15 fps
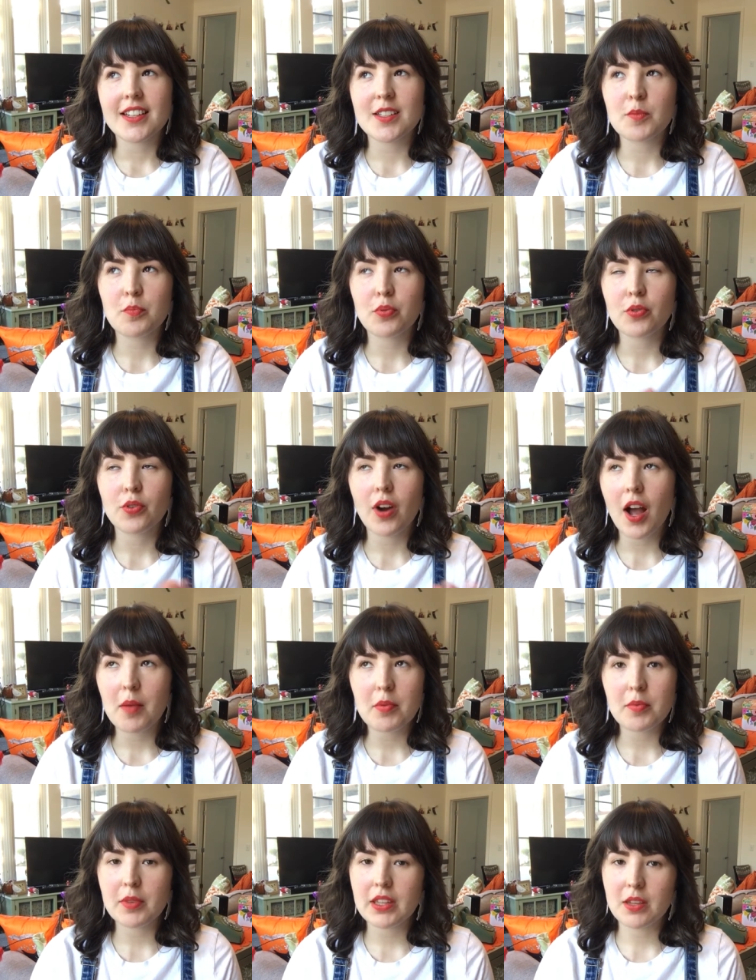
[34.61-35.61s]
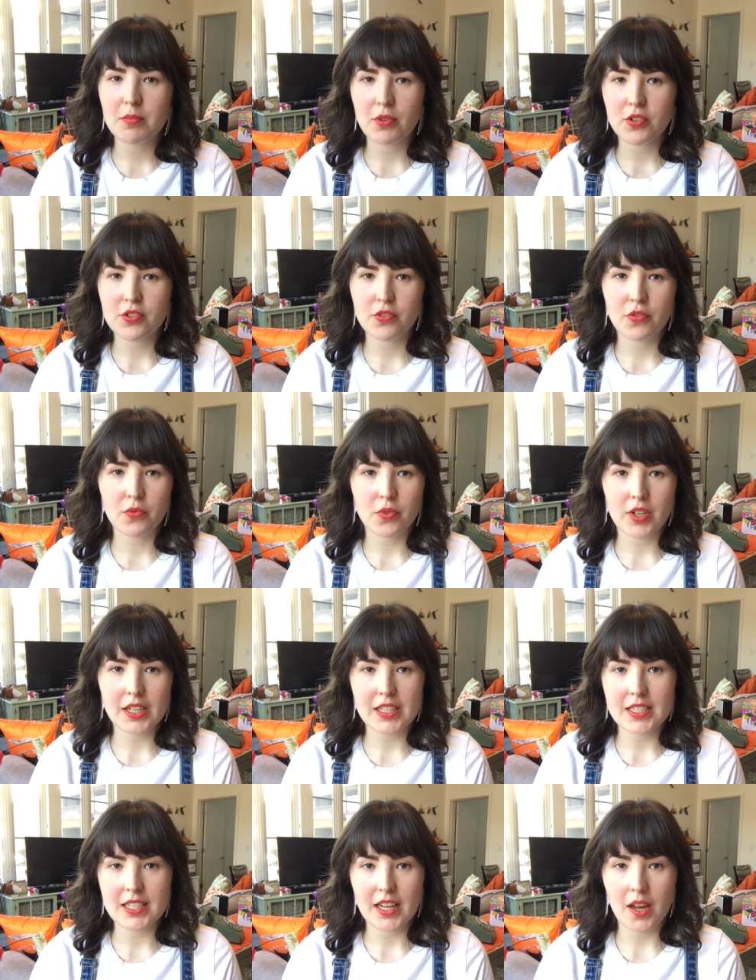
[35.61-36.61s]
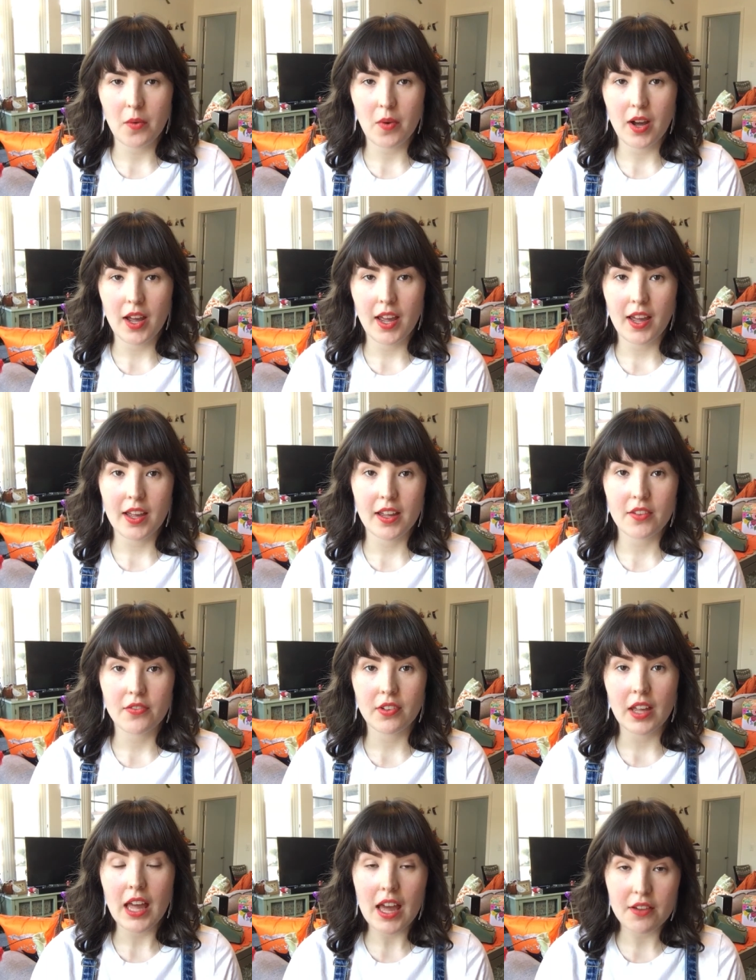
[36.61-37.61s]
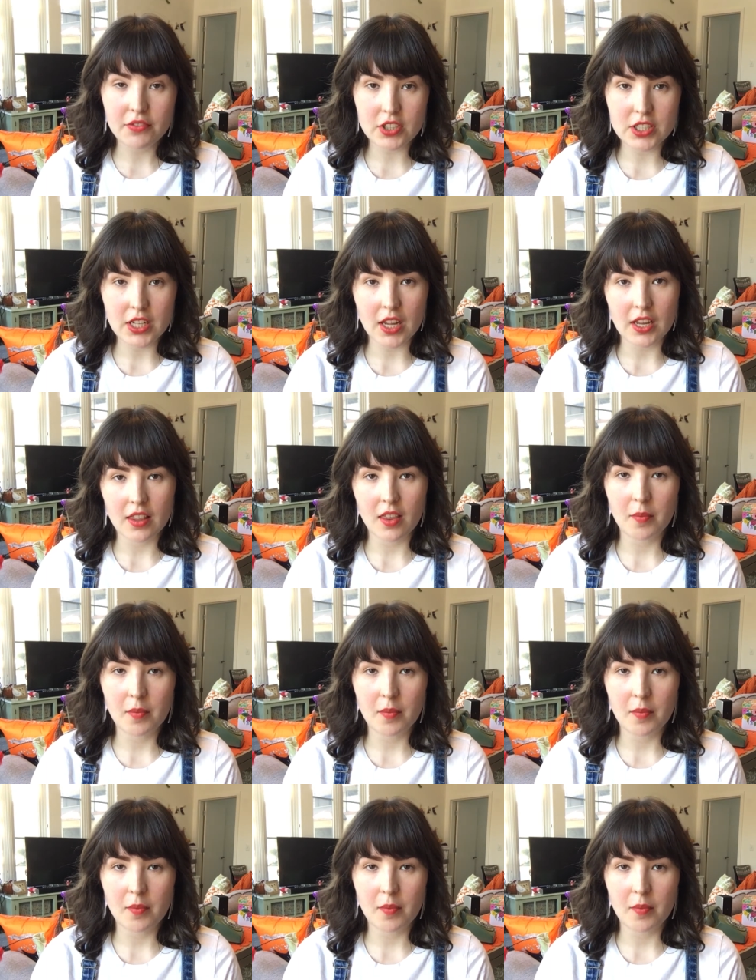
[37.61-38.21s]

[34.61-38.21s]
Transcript: is probably the most rewarding DIY I have ever done.